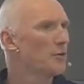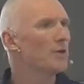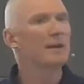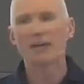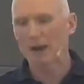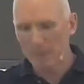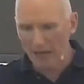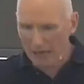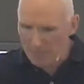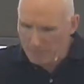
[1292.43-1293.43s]
We become
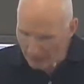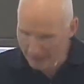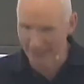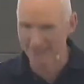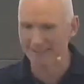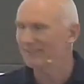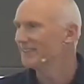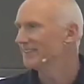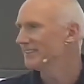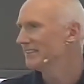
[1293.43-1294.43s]
like a bucket,
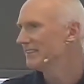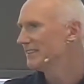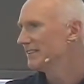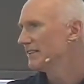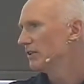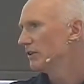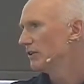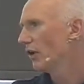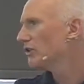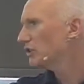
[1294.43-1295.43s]

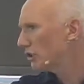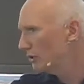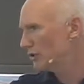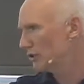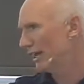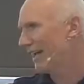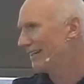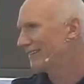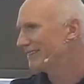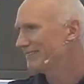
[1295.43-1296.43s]
not a sluice
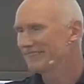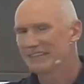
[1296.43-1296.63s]
gate.